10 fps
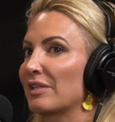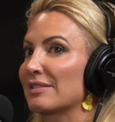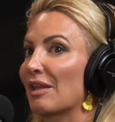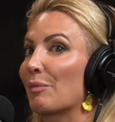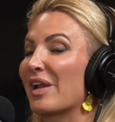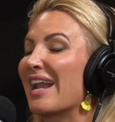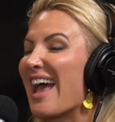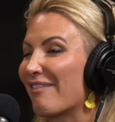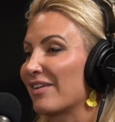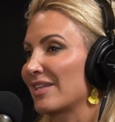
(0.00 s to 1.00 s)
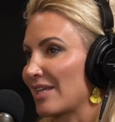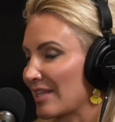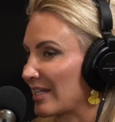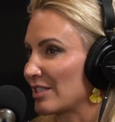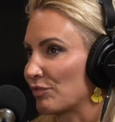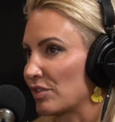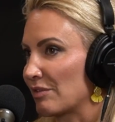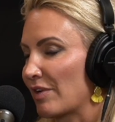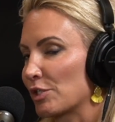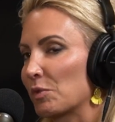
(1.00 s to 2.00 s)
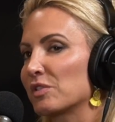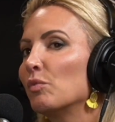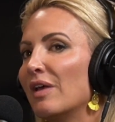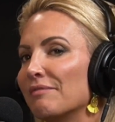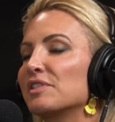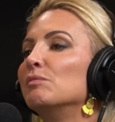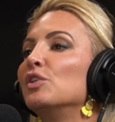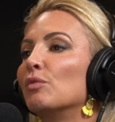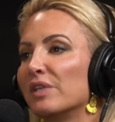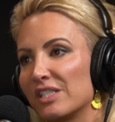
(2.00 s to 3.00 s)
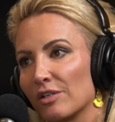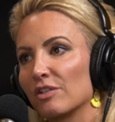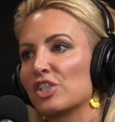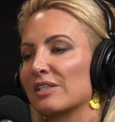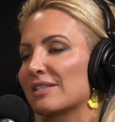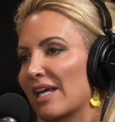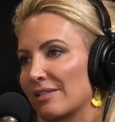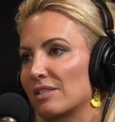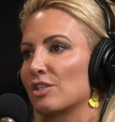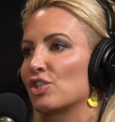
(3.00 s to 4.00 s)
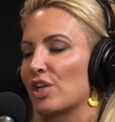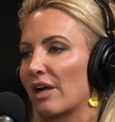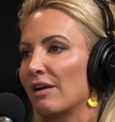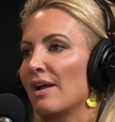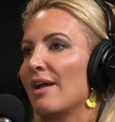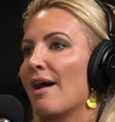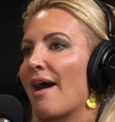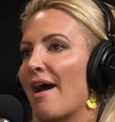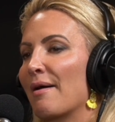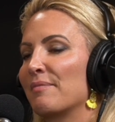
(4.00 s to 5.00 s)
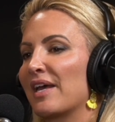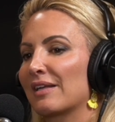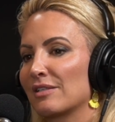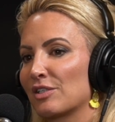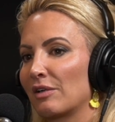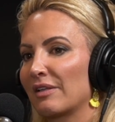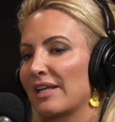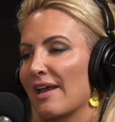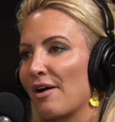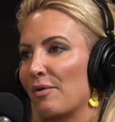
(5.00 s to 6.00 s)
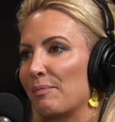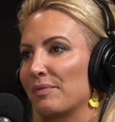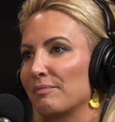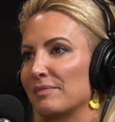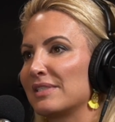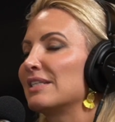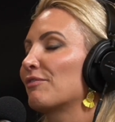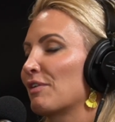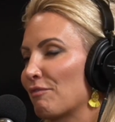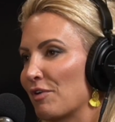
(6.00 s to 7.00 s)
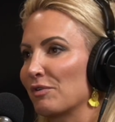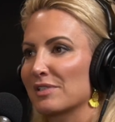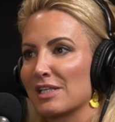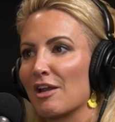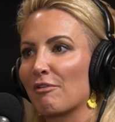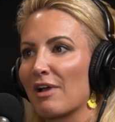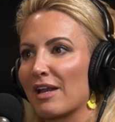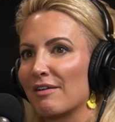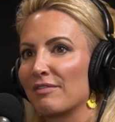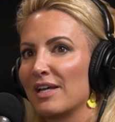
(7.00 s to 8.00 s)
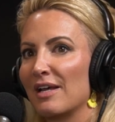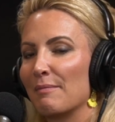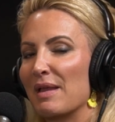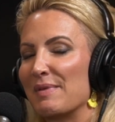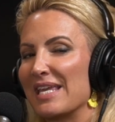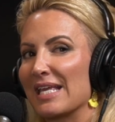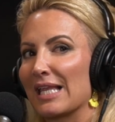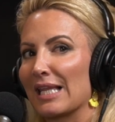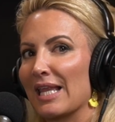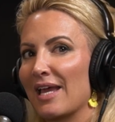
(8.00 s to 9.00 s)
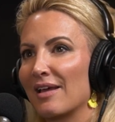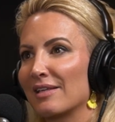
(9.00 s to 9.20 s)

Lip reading: to really celebrate everything that is fruits and vegetables. And we'll have some new research insights to share that can certainly help different folks, kind of maybe